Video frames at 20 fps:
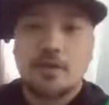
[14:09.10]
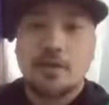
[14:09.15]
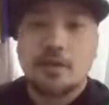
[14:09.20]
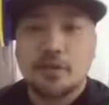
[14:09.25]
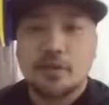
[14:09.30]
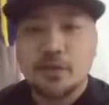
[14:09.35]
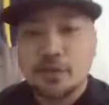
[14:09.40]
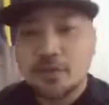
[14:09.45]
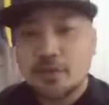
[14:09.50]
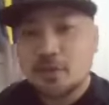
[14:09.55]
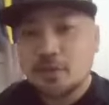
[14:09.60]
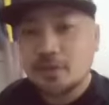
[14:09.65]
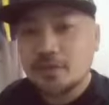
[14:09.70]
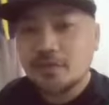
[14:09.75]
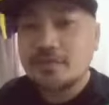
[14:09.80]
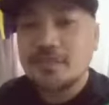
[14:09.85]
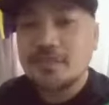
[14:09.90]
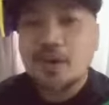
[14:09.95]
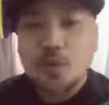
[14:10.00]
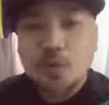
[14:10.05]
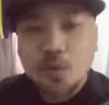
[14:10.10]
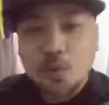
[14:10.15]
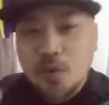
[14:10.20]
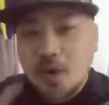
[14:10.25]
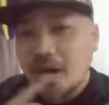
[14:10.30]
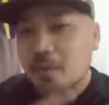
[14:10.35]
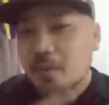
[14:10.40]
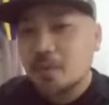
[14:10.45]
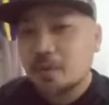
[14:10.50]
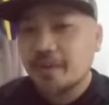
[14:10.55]
You know,
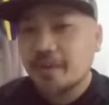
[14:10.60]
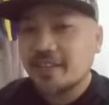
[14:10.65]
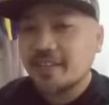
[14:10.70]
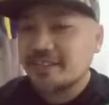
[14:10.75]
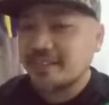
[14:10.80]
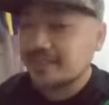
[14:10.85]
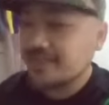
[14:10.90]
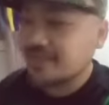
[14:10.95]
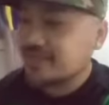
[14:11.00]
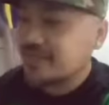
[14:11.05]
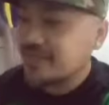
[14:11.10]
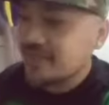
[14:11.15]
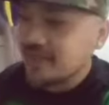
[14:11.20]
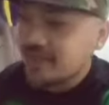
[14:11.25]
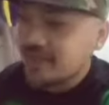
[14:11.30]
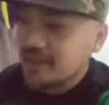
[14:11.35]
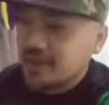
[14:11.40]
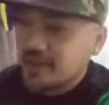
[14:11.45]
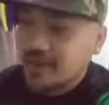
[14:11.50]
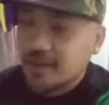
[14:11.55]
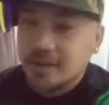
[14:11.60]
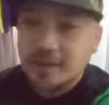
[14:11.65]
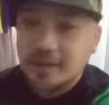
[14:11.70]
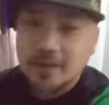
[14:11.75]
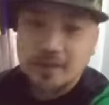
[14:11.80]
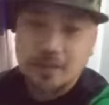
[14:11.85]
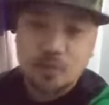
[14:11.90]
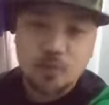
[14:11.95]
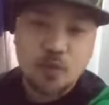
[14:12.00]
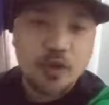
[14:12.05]
nakuha mo rin.
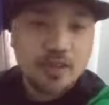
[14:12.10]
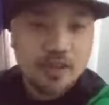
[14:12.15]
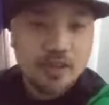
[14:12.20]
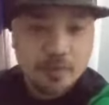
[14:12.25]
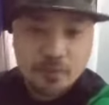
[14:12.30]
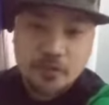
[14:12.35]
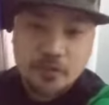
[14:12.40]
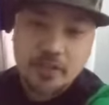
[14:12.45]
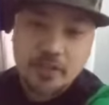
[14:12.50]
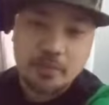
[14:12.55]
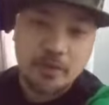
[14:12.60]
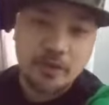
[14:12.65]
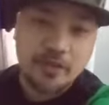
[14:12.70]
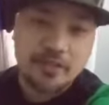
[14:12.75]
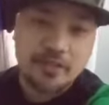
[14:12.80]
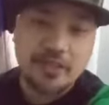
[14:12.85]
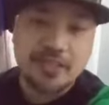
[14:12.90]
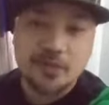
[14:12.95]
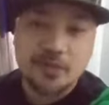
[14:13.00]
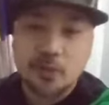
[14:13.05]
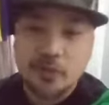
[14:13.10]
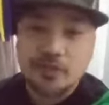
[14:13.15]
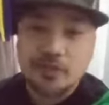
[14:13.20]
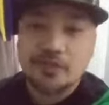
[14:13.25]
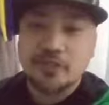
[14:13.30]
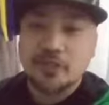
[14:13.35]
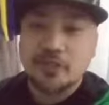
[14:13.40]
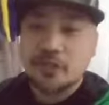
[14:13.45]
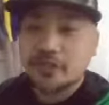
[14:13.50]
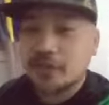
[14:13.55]
Welcome to the monetized world,
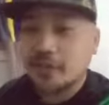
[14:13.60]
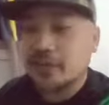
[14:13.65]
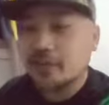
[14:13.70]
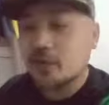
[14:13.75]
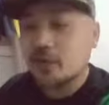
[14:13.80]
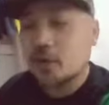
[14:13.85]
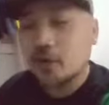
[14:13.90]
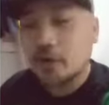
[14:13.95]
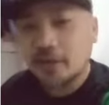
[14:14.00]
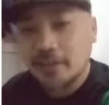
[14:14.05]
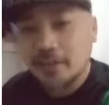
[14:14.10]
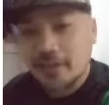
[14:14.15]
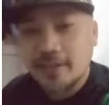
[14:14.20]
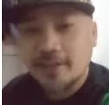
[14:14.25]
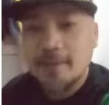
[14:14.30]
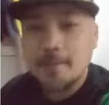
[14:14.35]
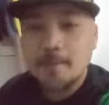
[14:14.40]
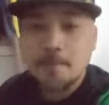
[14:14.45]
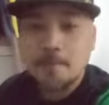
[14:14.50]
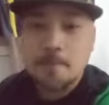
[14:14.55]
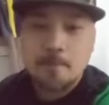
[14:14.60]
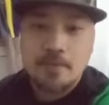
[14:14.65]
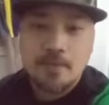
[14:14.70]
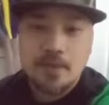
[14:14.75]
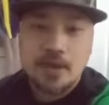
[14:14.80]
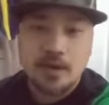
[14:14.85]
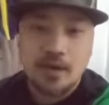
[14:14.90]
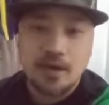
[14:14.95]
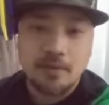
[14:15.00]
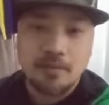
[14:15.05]
Jonilover Fam
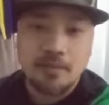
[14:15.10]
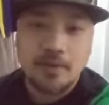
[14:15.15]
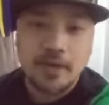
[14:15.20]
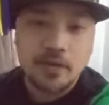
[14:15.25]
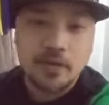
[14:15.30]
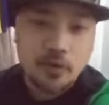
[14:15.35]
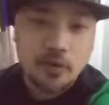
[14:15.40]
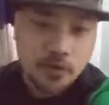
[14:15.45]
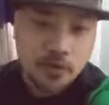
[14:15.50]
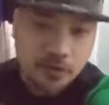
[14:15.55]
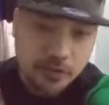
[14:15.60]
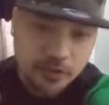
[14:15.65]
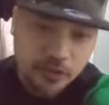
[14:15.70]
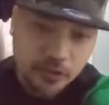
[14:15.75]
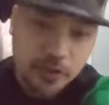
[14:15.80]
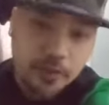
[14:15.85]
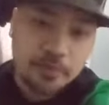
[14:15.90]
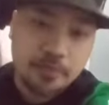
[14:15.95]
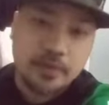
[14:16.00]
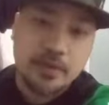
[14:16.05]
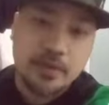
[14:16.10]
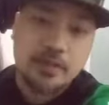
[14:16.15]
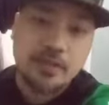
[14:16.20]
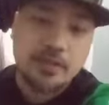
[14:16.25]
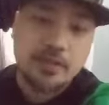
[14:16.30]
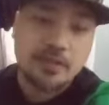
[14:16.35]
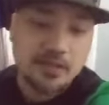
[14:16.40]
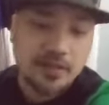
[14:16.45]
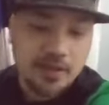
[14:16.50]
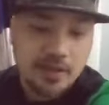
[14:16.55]
Nais. I know you deserve
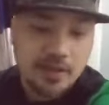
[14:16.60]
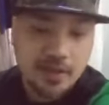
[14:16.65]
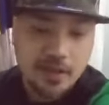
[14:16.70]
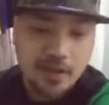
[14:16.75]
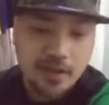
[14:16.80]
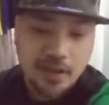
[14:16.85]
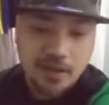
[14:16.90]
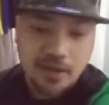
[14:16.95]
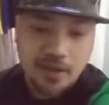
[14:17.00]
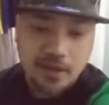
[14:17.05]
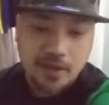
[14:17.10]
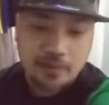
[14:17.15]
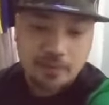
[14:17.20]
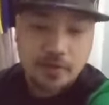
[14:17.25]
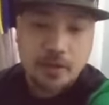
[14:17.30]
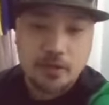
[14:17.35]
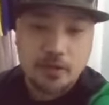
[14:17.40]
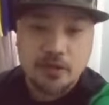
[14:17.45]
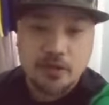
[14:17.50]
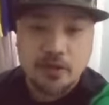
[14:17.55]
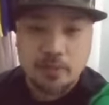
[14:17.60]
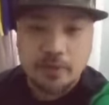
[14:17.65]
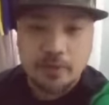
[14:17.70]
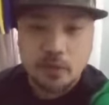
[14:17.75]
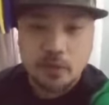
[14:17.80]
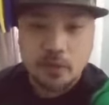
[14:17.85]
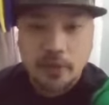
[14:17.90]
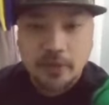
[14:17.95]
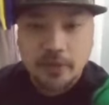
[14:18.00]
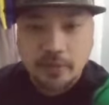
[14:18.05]
this because you've been
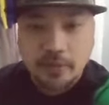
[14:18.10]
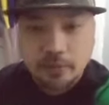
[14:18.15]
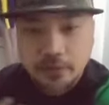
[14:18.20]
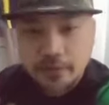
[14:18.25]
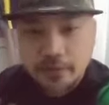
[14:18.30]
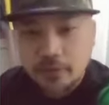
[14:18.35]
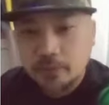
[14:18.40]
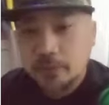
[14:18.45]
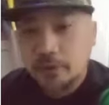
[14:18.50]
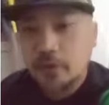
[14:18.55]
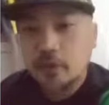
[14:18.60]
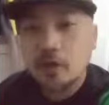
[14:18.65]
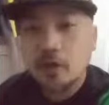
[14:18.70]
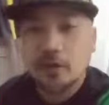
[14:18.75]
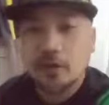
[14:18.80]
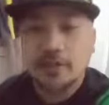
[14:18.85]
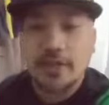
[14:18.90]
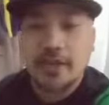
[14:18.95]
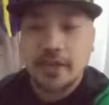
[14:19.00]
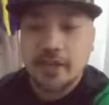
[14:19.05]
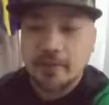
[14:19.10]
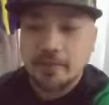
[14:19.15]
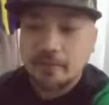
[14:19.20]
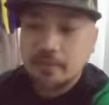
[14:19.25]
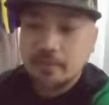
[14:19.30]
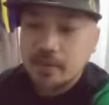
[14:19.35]
waiting for this for a long time.